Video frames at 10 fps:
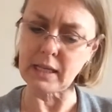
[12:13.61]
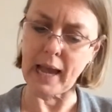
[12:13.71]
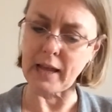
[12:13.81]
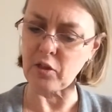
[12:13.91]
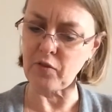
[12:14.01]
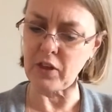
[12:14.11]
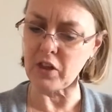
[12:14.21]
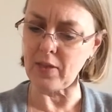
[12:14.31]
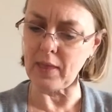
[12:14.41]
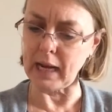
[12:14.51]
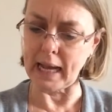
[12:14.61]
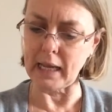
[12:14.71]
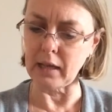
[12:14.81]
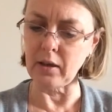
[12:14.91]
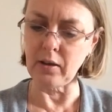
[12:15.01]
catch fish in the
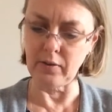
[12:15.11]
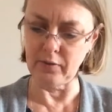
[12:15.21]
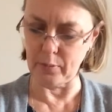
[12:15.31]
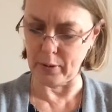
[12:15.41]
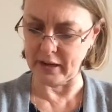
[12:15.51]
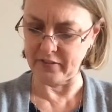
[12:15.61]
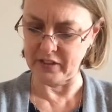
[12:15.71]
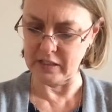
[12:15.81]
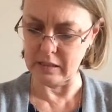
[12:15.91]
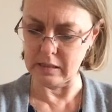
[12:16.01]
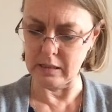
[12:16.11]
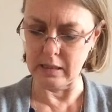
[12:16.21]
lake for breakfast.